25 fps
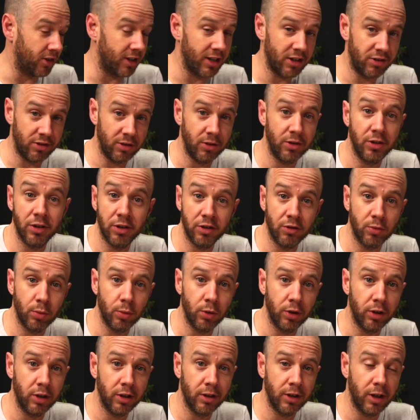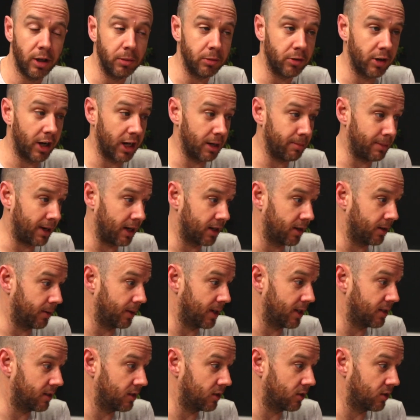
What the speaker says: an issue, touch wood, upgrading macOS.